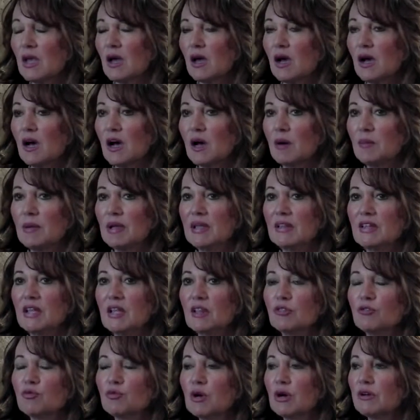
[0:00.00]
And
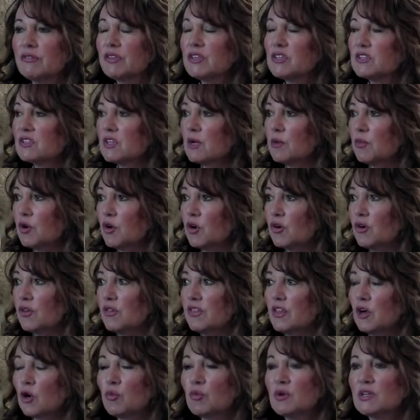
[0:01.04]
then throughout the summer,
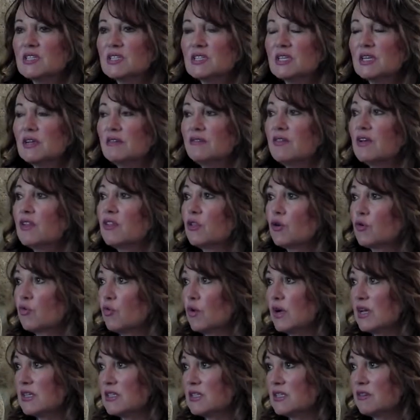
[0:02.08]
they'll receive the
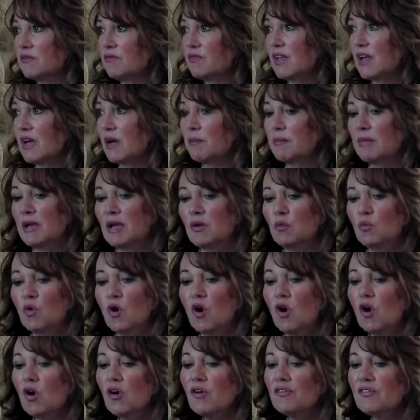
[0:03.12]
rest of them. And
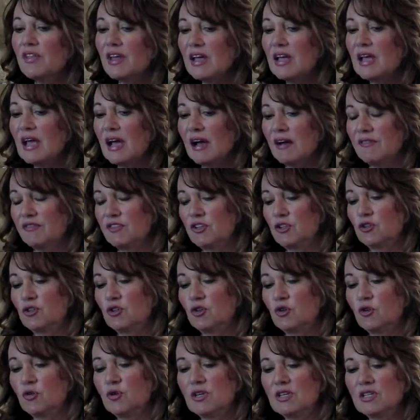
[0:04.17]
all they have to
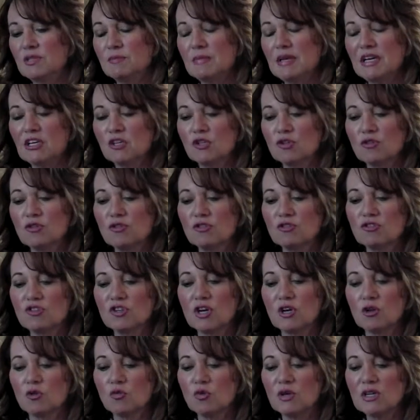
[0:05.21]
do is make sure their
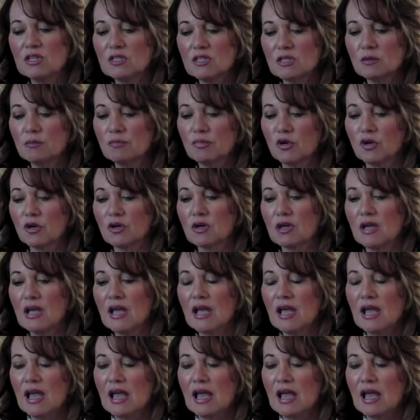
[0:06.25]
child reads the book.